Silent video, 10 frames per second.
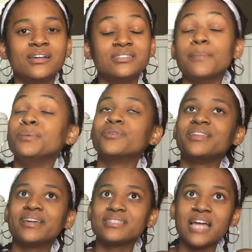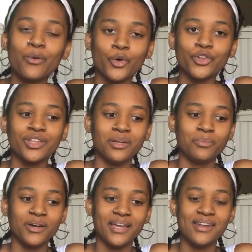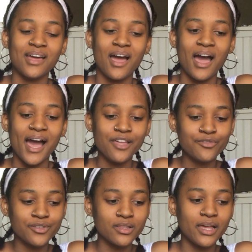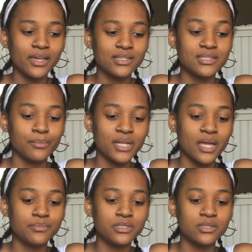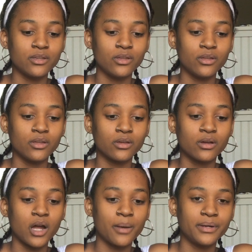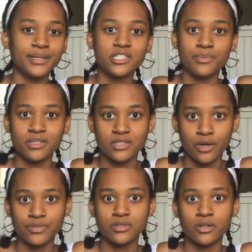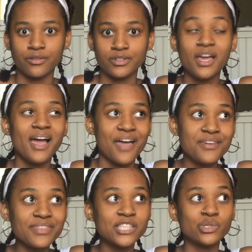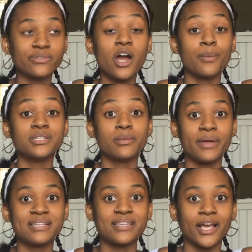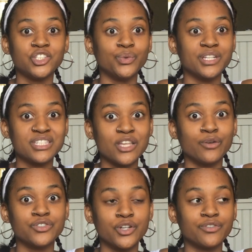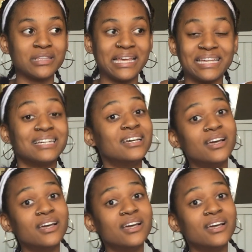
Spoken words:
Some people think it's not worth it, but I feel like sometimes karma needs to be self-served. I think that's when karma's the best, actually, when it's self-served. Like,